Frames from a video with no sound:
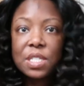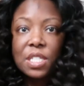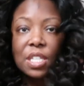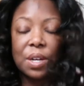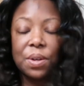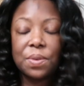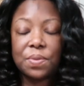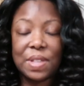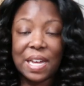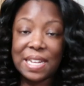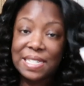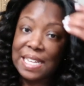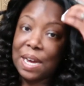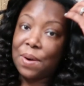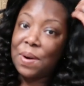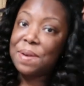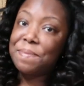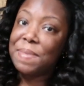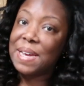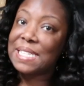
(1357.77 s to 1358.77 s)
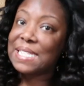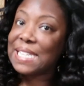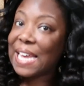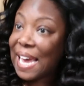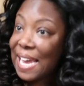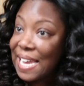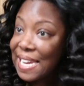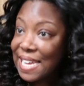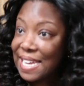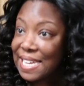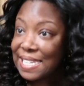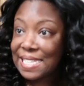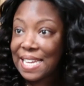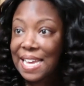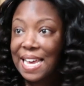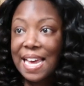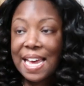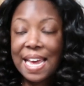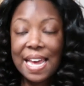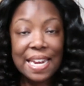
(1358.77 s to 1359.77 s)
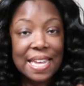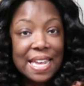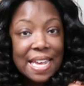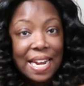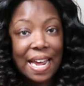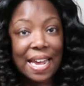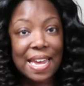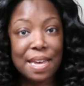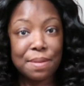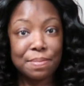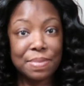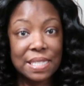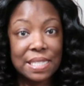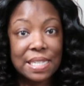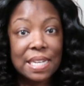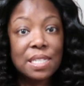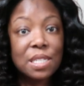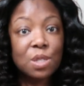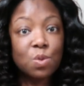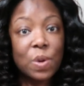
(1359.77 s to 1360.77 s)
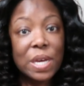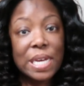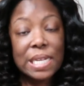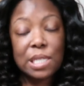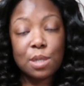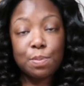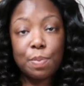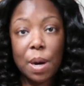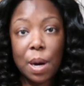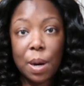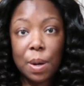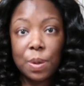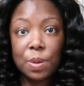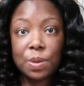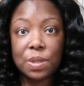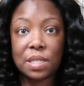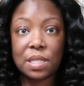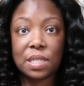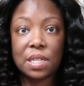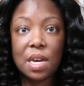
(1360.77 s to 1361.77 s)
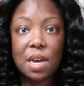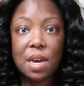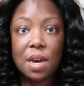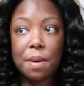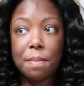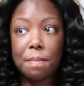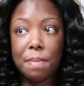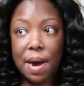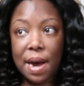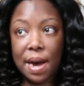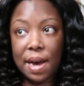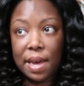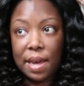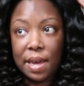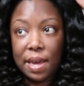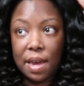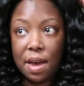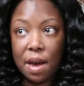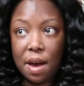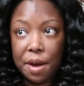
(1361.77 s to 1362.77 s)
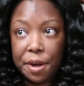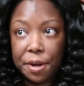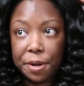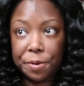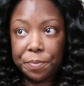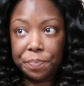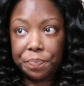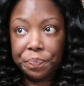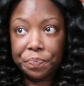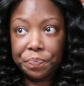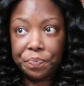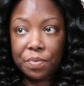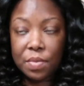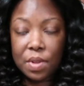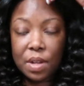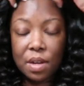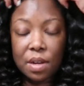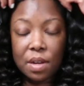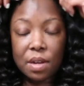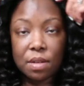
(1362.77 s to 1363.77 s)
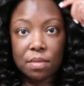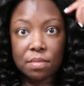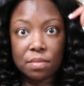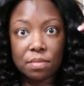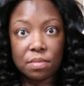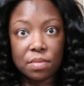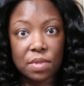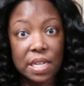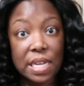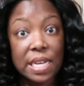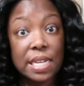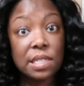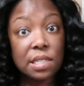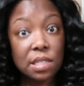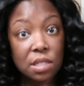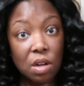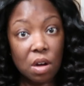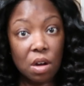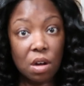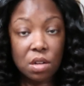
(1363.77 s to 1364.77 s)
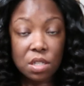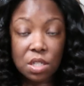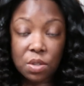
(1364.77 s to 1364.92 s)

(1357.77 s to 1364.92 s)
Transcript: So that's how I maintain it. And again, I am six weeks post my, um, the install.